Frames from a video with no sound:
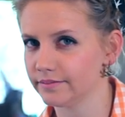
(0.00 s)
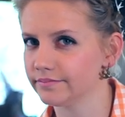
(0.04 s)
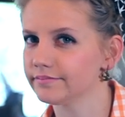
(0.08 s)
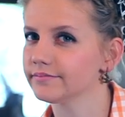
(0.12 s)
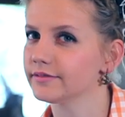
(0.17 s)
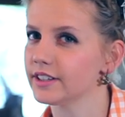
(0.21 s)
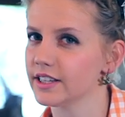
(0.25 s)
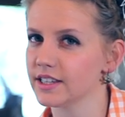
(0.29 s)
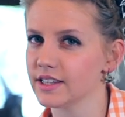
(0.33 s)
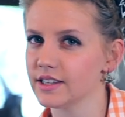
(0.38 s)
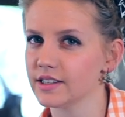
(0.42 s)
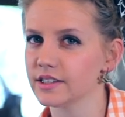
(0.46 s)

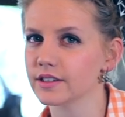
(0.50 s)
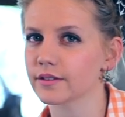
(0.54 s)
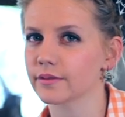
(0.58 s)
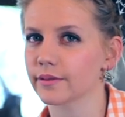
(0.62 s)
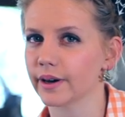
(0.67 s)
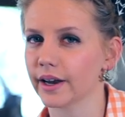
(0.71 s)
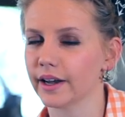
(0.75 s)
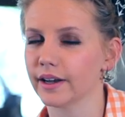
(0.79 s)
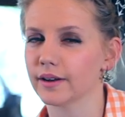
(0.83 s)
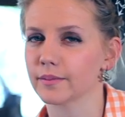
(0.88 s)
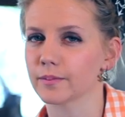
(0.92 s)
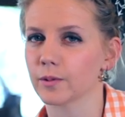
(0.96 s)
This is a
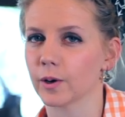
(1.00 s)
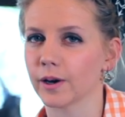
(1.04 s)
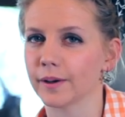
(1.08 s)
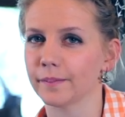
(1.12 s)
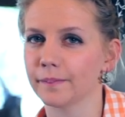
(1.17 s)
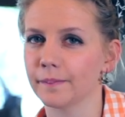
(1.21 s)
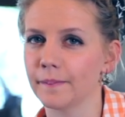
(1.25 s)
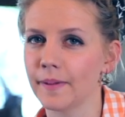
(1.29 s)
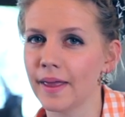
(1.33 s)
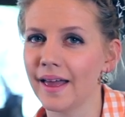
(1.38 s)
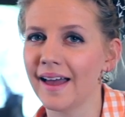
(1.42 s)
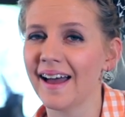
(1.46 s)
random
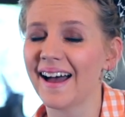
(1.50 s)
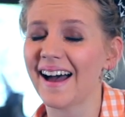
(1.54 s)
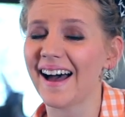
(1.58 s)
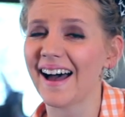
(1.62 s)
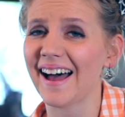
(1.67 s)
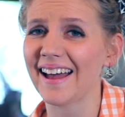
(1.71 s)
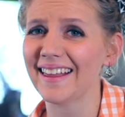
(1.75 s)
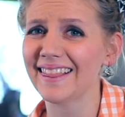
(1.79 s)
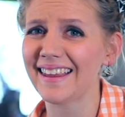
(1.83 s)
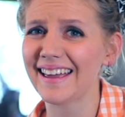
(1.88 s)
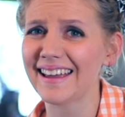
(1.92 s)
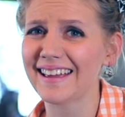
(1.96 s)
one.
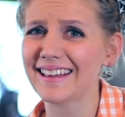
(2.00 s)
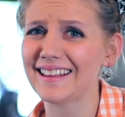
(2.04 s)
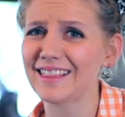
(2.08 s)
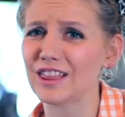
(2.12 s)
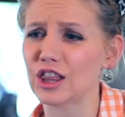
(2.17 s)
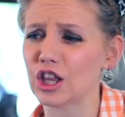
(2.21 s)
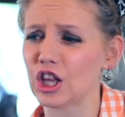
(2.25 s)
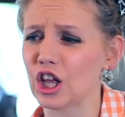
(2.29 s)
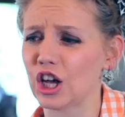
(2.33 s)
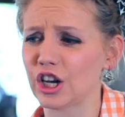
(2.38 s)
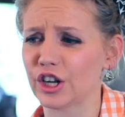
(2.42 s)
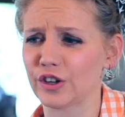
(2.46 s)
I like a
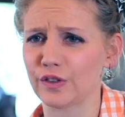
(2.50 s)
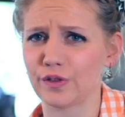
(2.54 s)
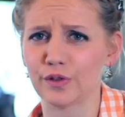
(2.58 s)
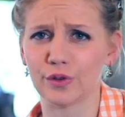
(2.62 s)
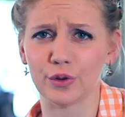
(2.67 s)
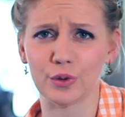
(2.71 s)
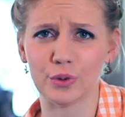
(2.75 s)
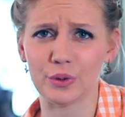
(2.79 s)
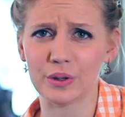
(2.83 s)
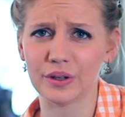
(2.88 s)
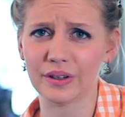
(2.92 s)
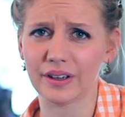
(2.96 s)
lot of
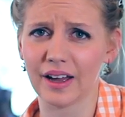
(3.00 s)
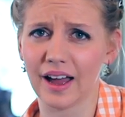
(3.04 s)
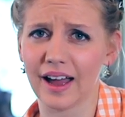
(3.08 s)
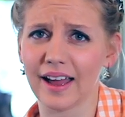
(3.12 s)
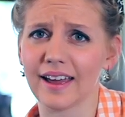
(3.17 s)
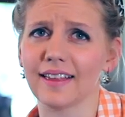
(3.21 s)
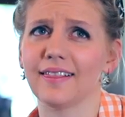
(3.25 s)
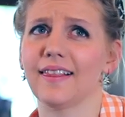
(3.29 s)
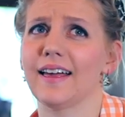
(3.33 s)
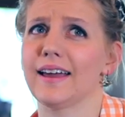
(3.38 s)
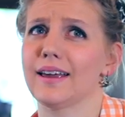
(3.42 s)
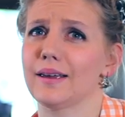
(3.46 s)
food.
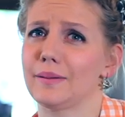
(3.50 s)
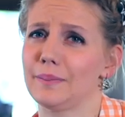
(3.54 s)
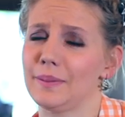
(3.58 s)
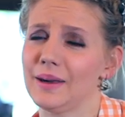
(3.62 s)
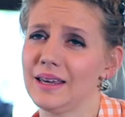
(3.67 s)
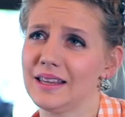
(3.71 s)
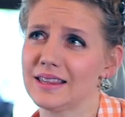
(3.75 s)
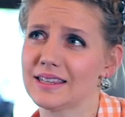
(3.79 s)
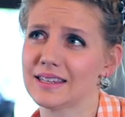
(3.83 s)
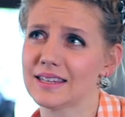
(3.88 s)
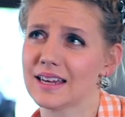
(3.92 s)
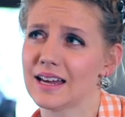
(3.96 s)
I like
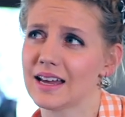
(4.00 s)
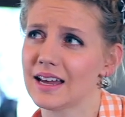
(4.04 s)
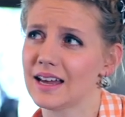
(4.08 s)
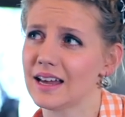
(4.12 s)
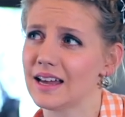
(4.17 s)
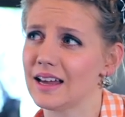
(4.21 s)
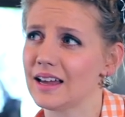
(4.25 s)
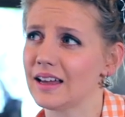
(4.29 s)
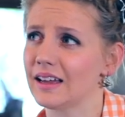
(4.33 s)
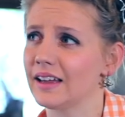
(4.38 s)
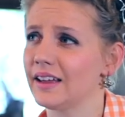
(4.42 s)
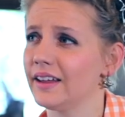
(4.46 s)

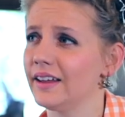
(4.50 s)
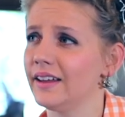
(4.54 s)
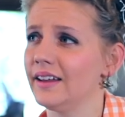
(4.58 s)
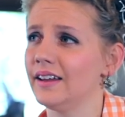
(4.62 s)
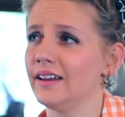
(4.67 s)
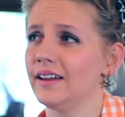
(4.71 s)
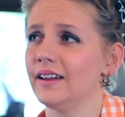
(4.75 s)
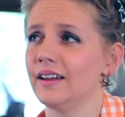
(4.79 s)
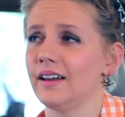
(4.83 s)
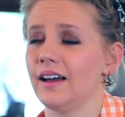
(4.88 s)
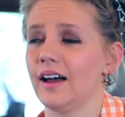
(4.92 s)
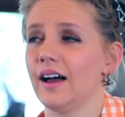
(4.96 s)
pizza.
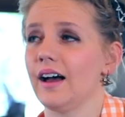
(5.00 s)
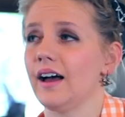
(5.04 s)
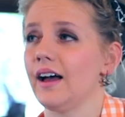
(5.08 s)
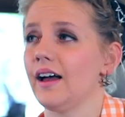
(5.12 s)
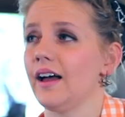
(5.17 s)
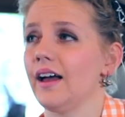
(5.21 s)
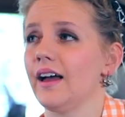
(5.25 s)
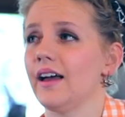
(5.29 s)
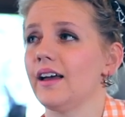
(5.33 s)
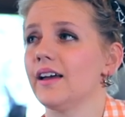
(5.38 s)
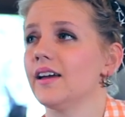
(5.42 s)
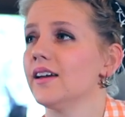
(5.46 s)

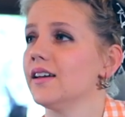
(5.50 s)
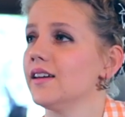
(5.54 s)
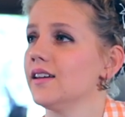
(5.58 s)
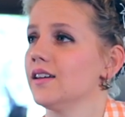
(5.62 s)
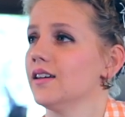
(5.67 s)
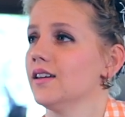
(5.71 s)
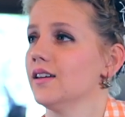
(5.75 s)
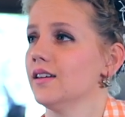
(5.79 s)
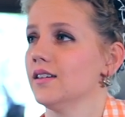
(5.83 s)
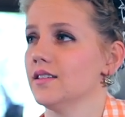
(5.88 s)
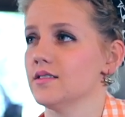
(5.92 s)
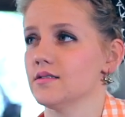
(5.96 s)

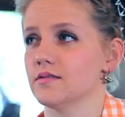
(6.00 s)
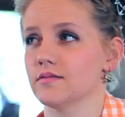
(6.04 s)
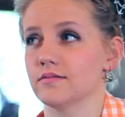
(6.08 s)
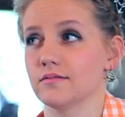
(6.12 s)
I